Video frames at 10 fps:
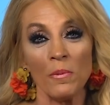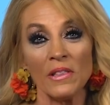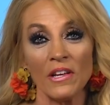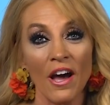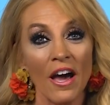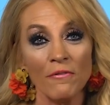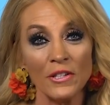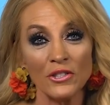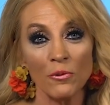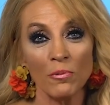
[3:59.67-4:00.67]
When the
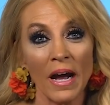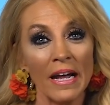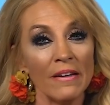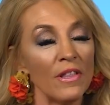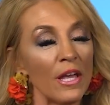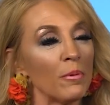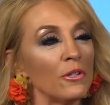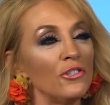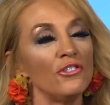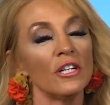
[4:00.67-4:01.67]
codfish arrived, they
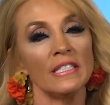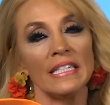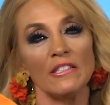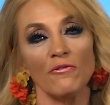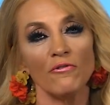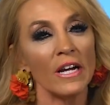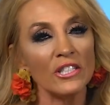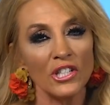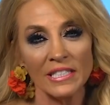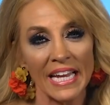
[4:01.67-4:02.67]
were just as
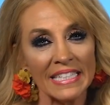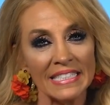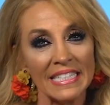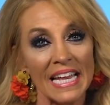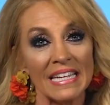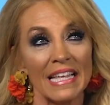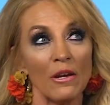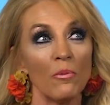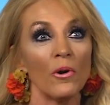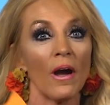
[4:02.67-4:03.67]
fresh and tasty as
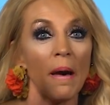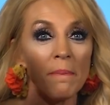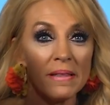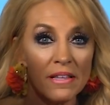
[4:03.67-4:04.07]
they were up